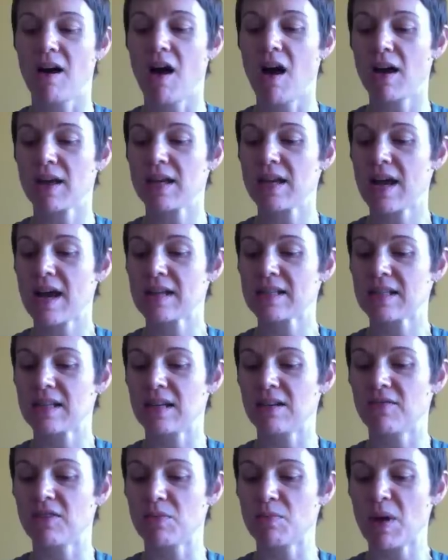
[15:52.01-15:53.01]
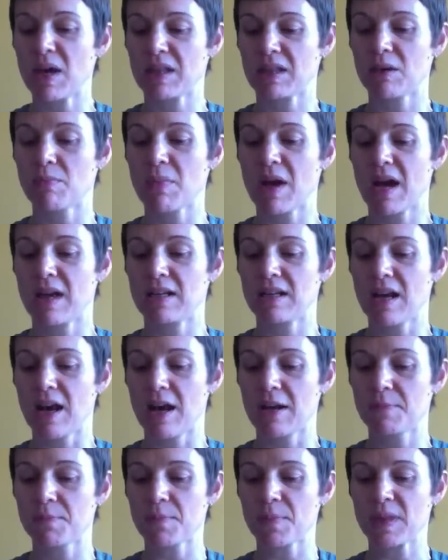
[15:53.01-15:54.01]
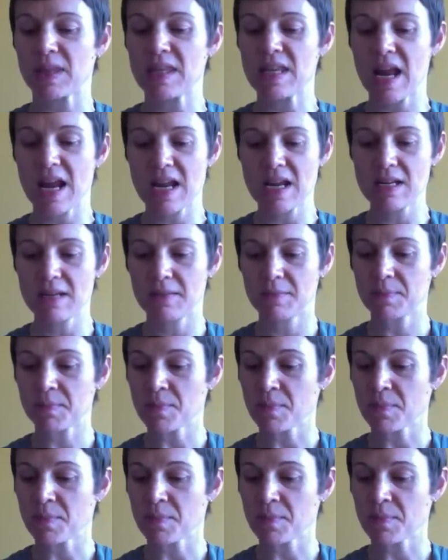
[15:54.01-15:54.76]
Augie hasn't even met the man yet. Nate?